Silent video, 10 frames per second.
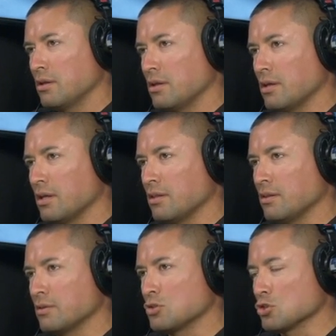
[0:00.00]

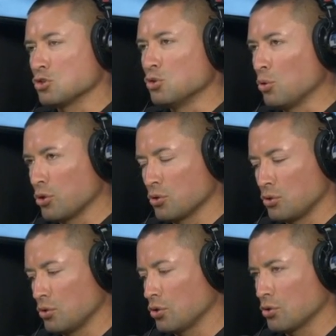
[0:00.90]
And just know
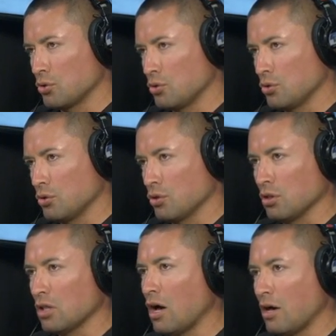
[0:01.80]
your your the
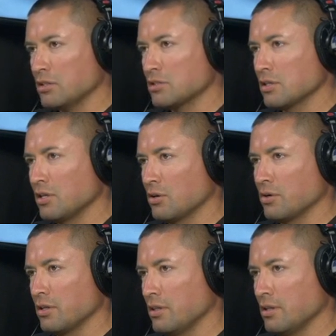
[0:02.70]
laws here
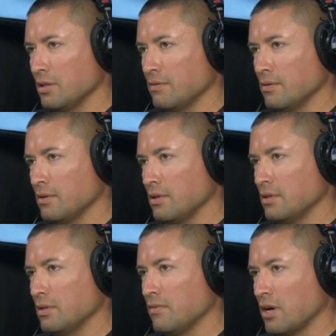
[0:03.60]
in in,
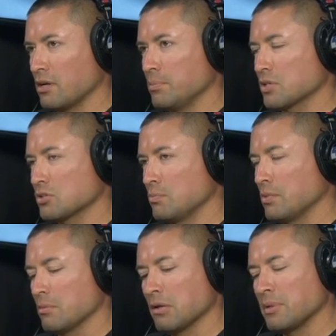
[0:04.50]
in Nevada because
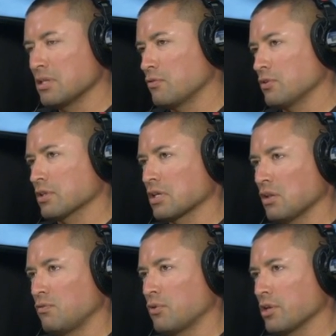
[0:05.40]
they might be different than
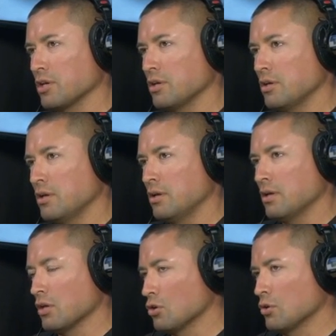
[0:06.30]
California,
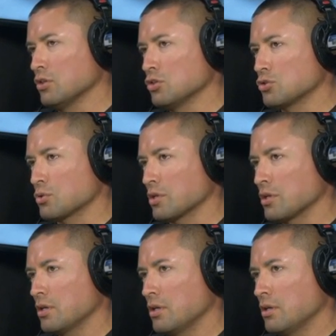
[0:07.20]
in your industry.
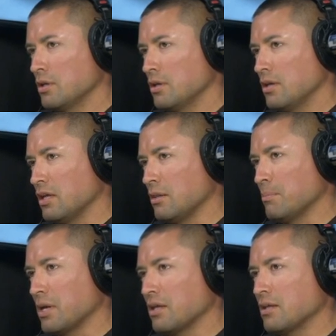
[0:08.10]
Well,
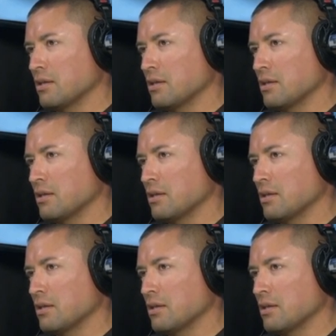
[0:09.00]
they can't